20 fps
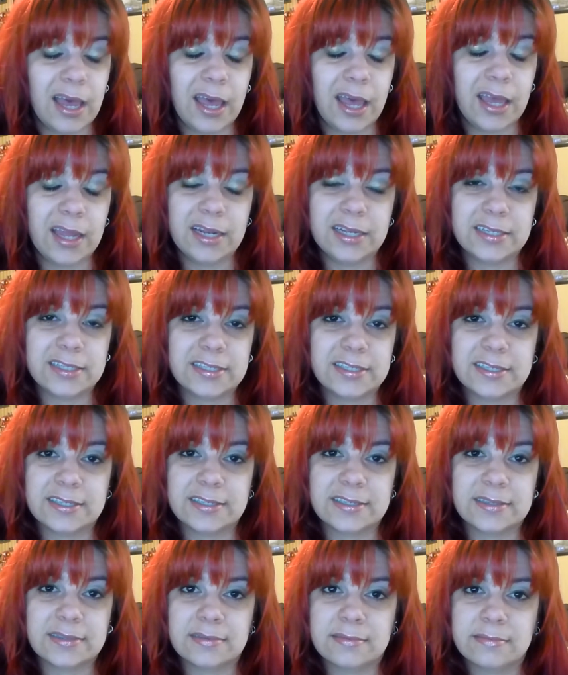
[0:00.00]
And it's
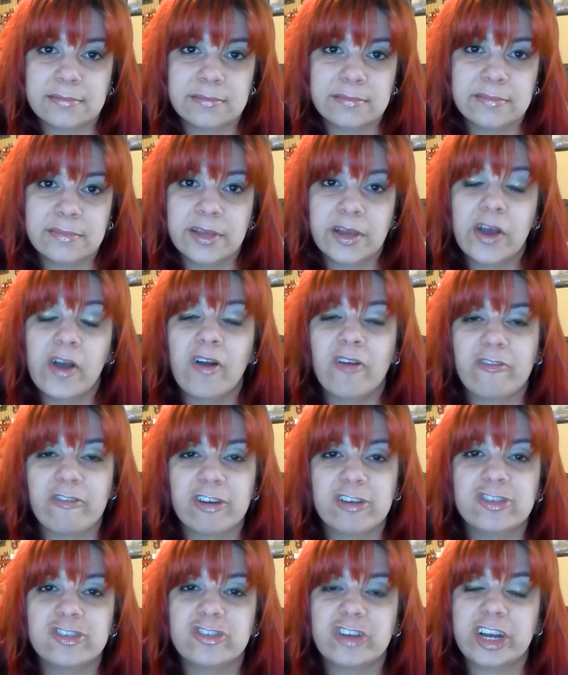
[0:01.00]
just
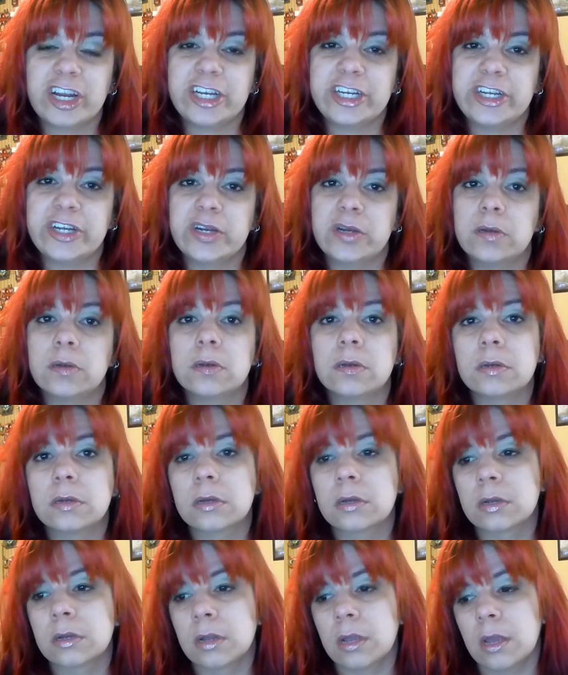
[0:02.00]
frustrating to hear
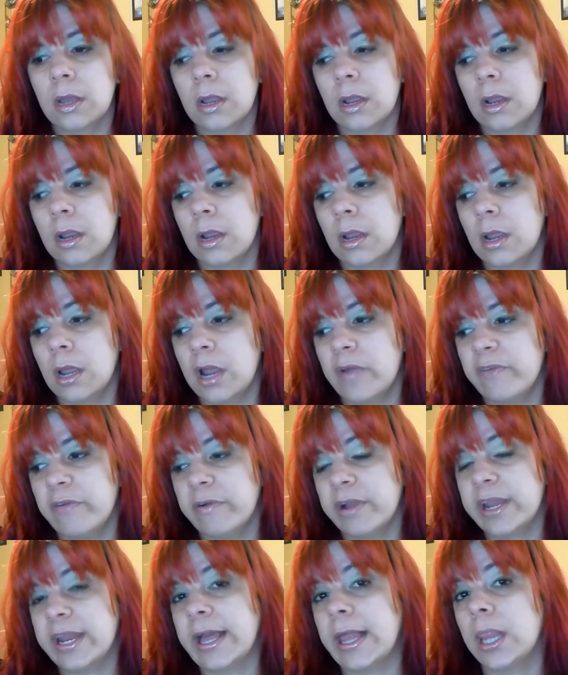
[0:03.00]
everyone
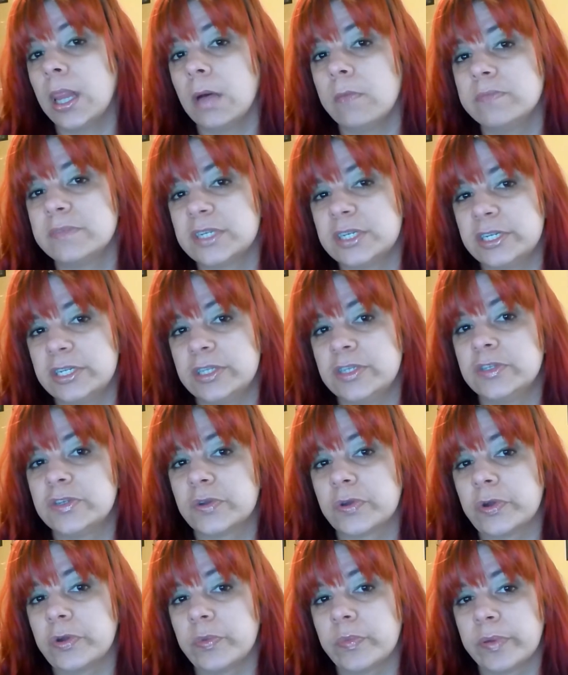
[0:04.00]
getting lumped into this
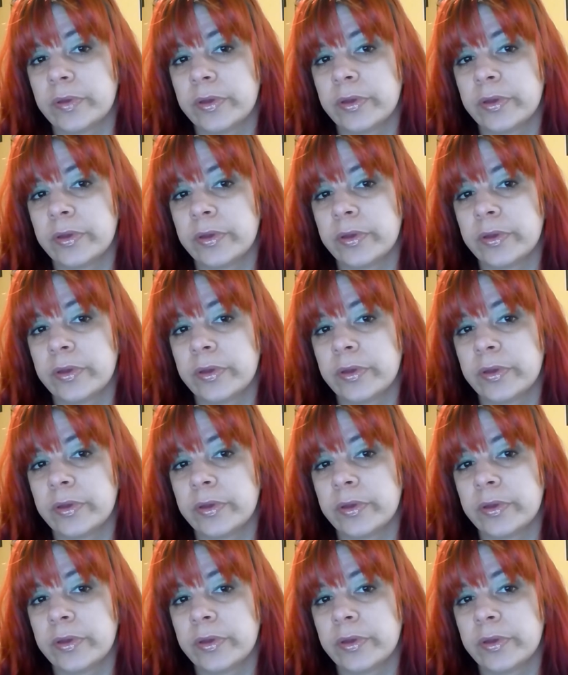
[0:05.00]
group.